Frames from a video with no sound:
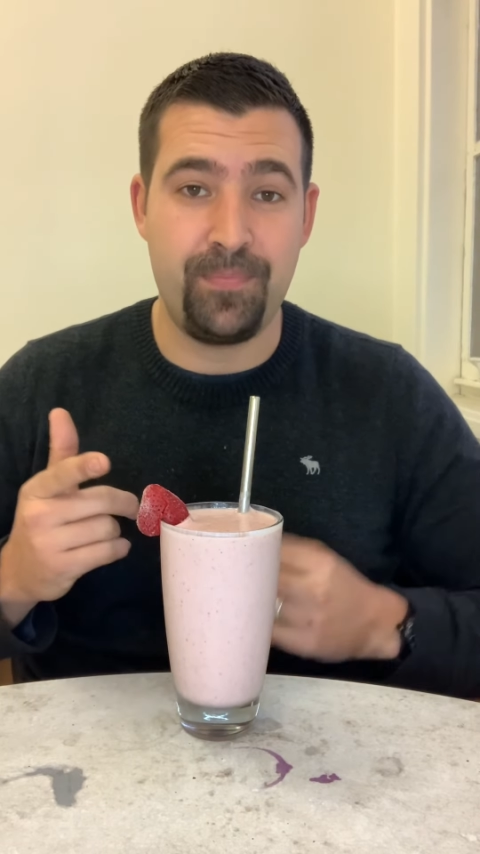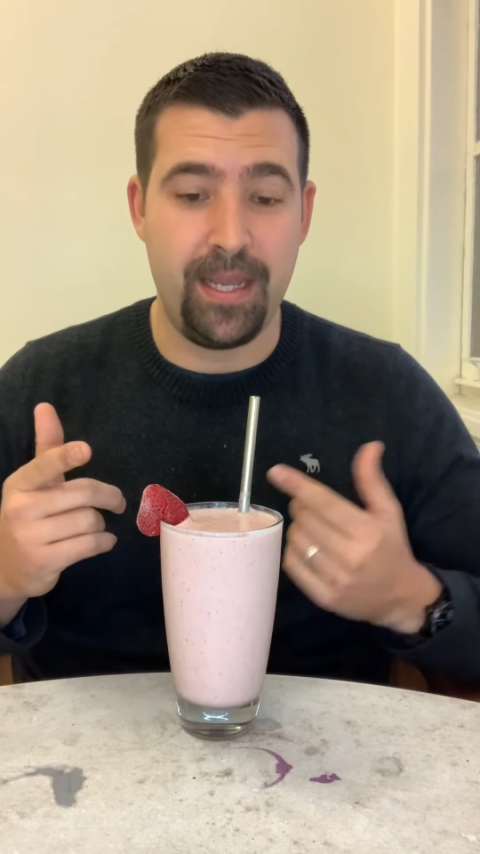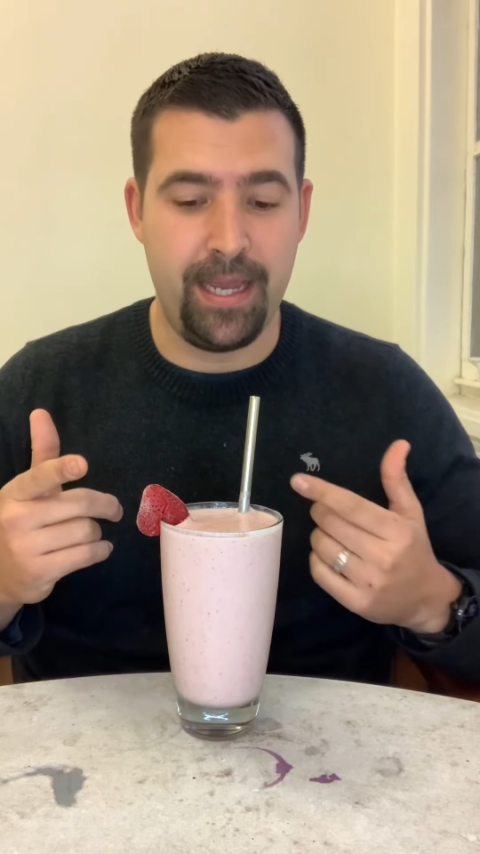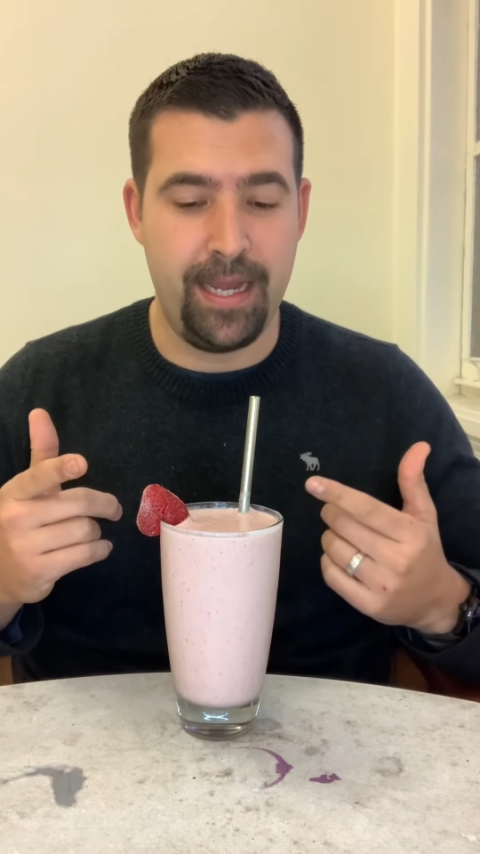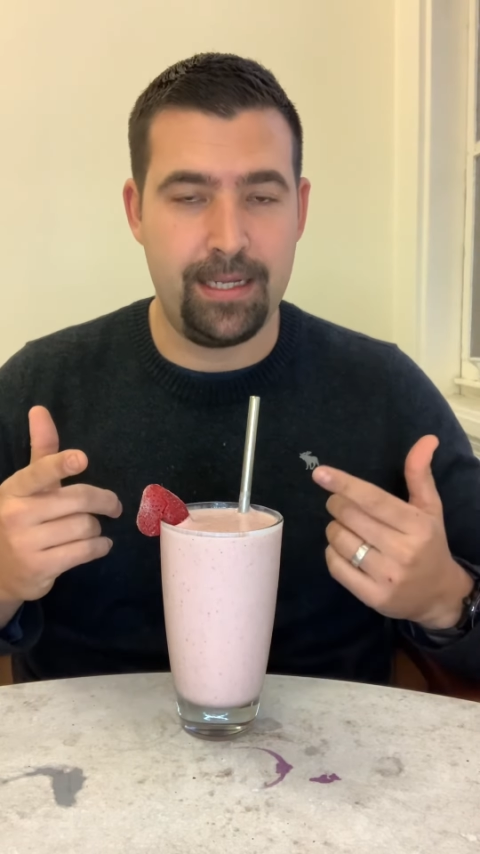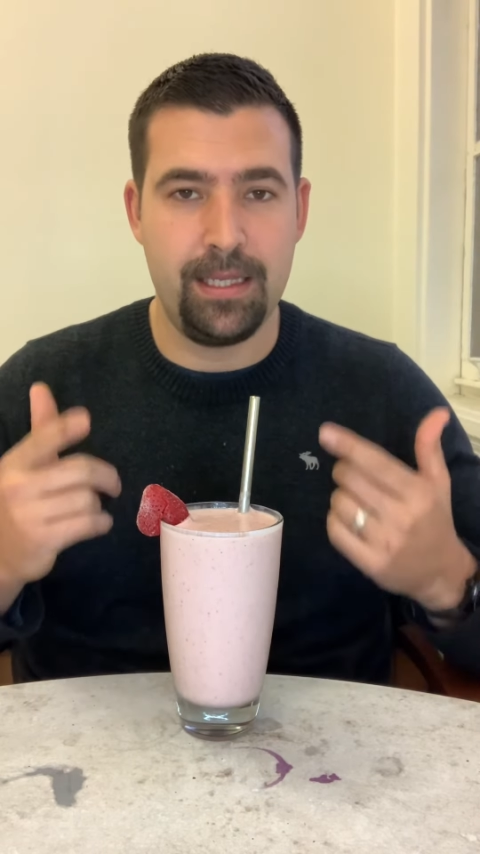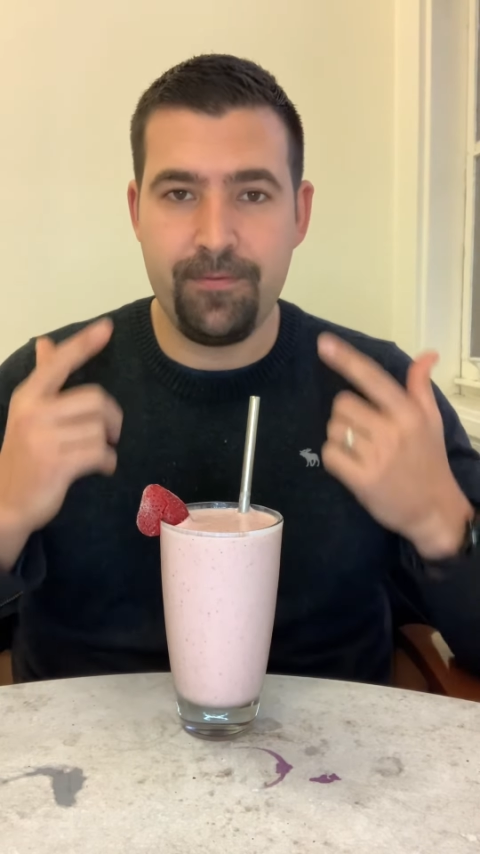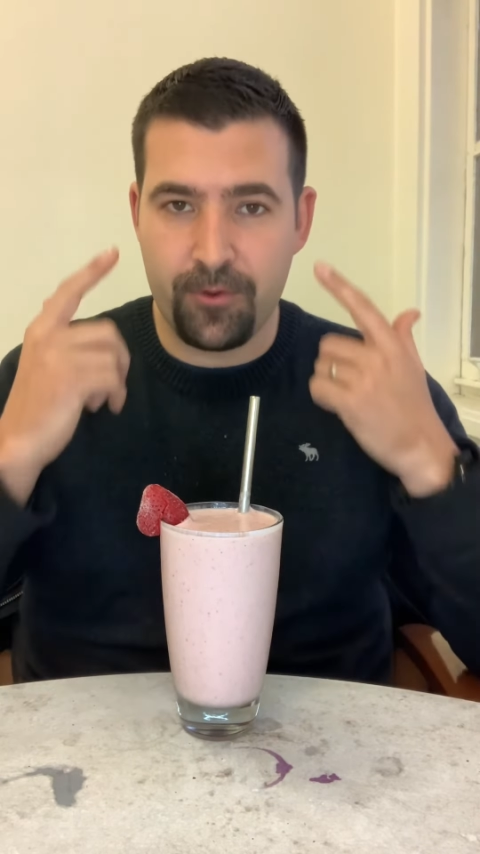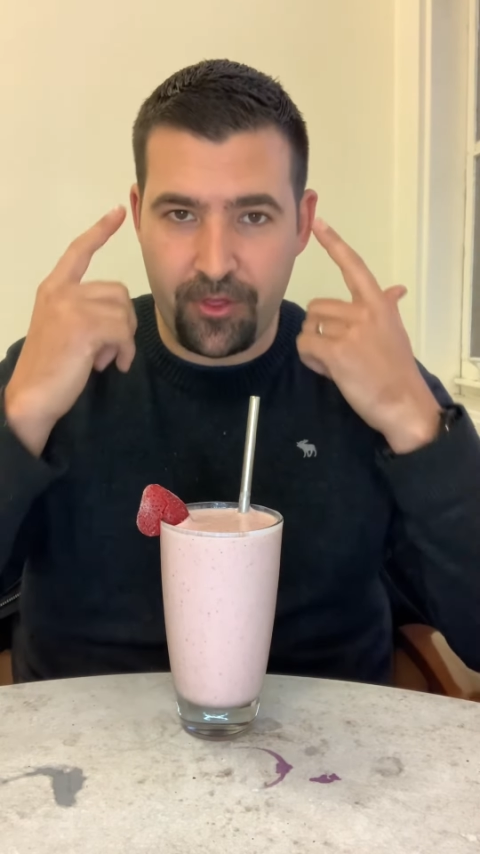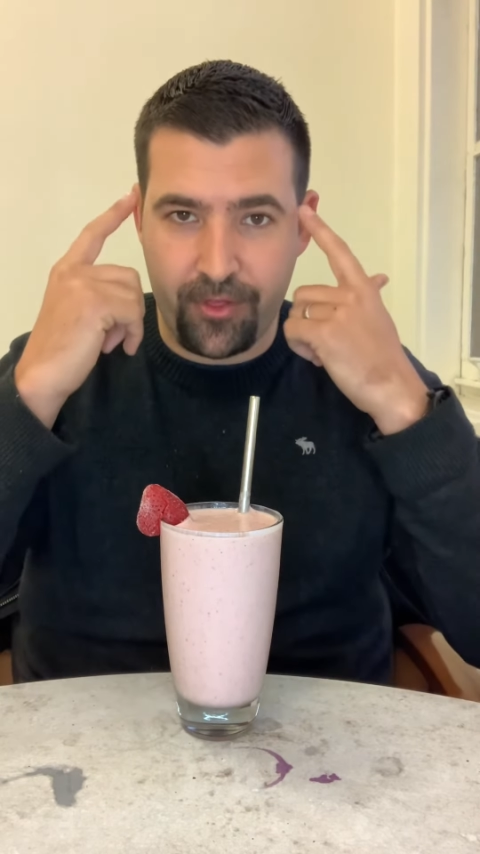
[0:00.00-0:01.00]
And leave
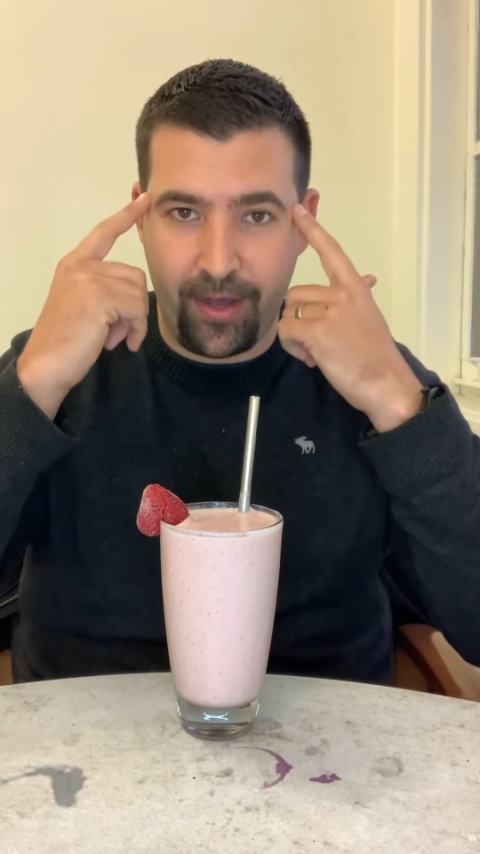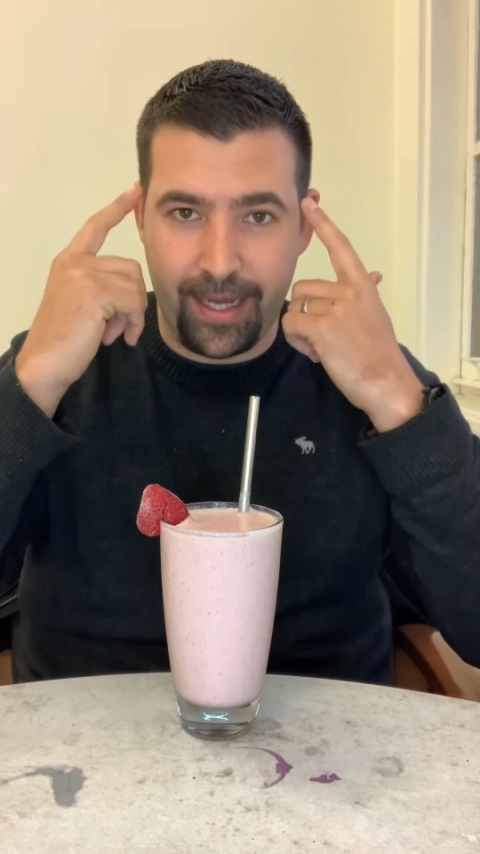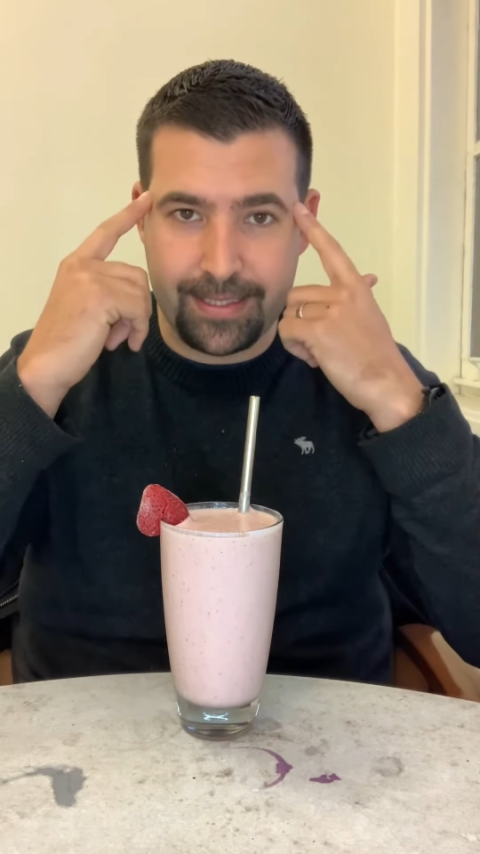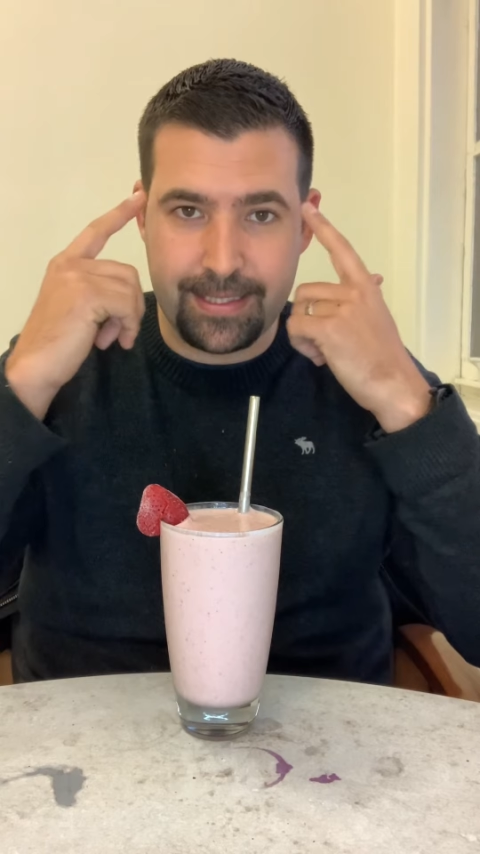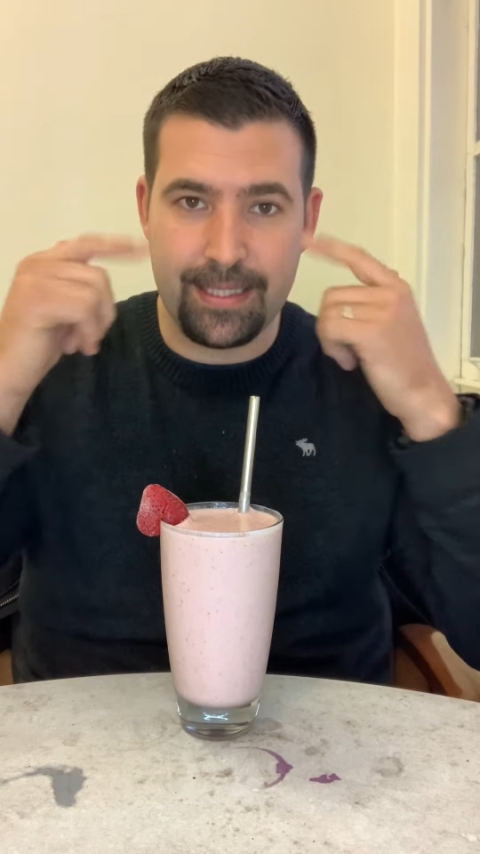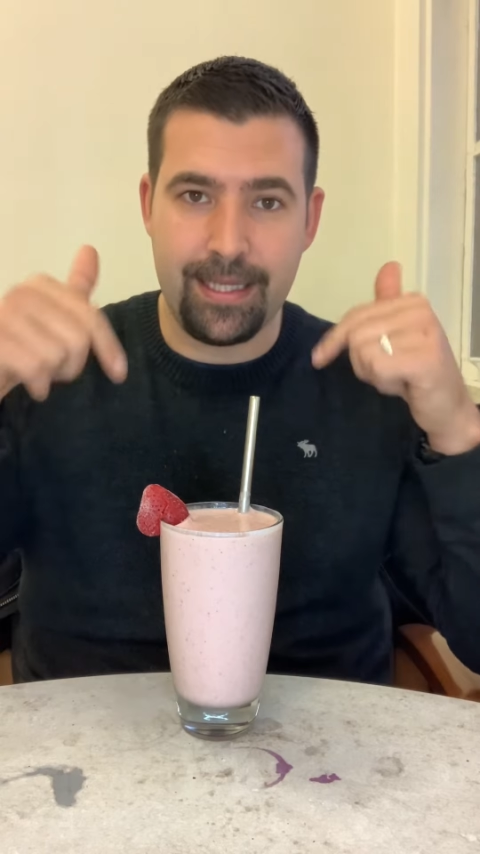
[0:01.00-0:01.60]
your thoughts in